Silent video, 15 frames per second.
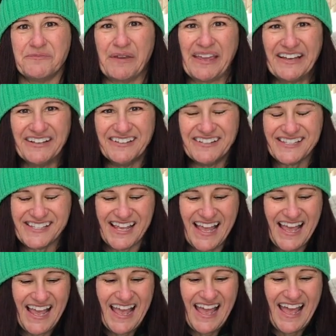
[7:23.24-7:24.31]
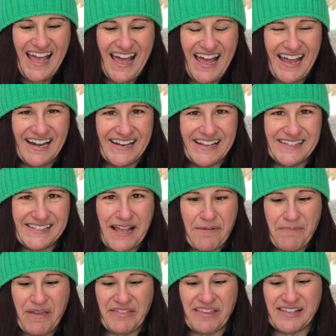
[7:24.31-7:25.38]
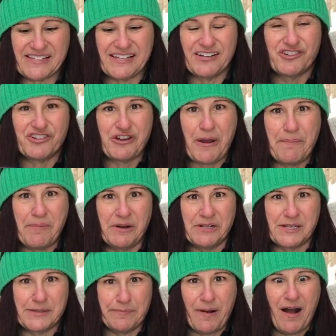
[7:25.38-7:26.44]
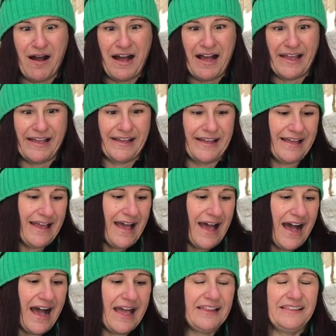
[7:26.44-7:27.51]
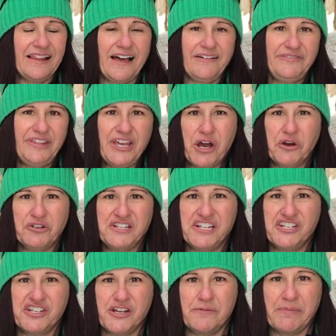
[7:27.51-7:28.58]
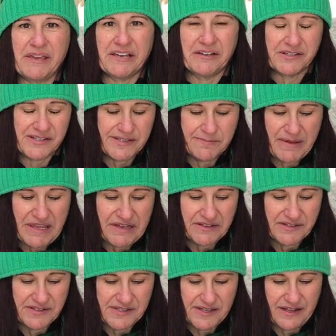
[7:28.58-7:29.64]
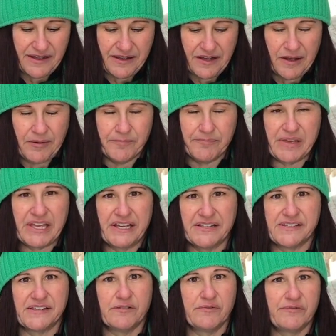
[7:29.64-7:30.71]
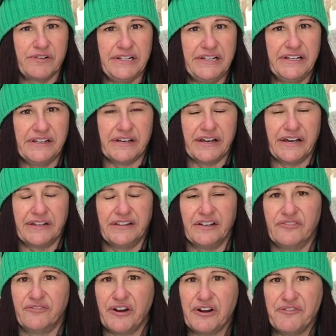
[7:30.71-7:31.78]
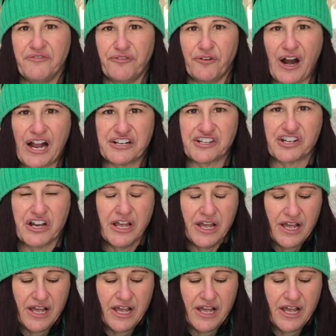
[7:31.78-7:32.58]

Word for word: Meals, and he sent me this shepherd's pie. I love the O T G Meals meals um, because they're really good. They're very fresh.